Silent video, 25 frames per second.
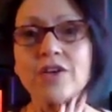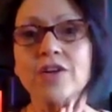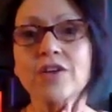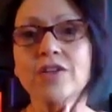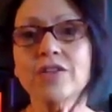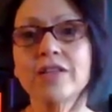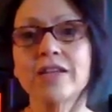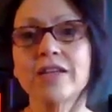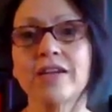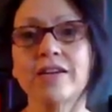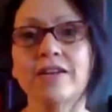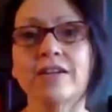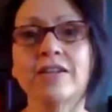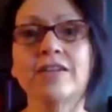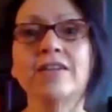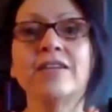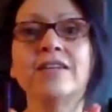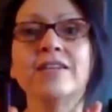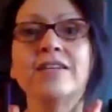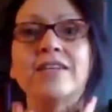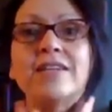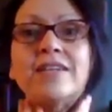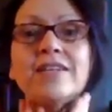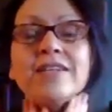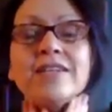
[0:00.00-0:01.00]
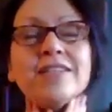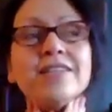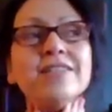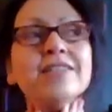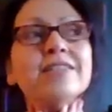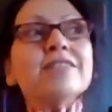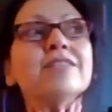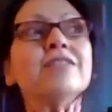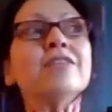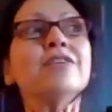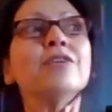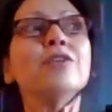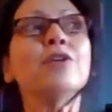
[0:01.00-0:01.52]
earlier,
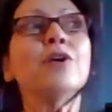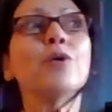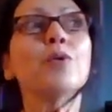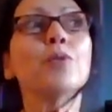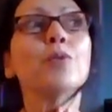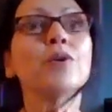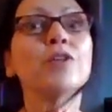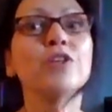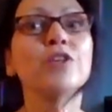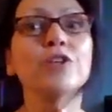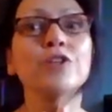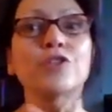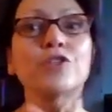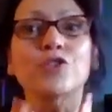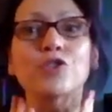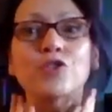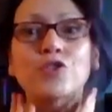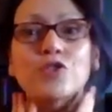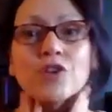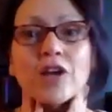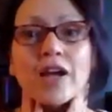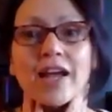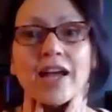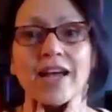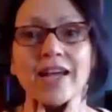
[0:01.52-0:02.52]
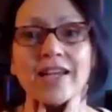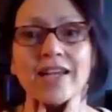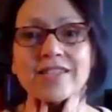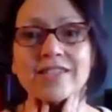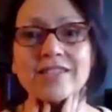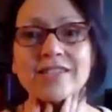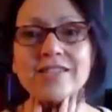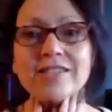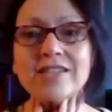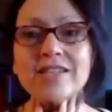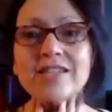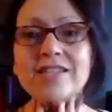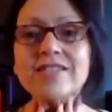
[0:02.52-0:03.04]
you know, when you're
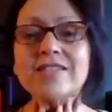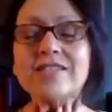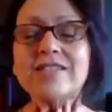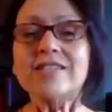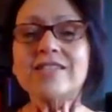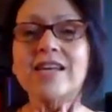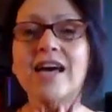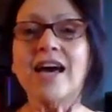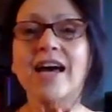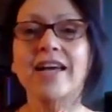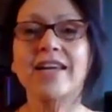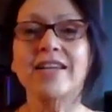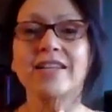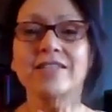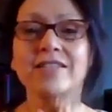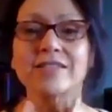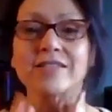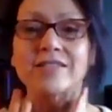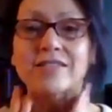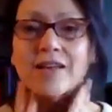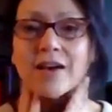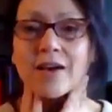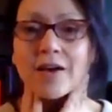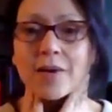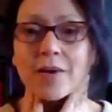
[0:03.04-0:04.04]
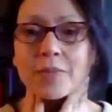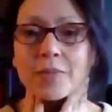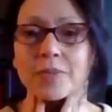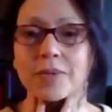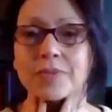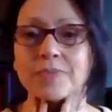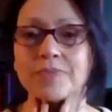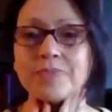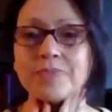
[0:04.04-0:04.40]
stressed, this tightens up.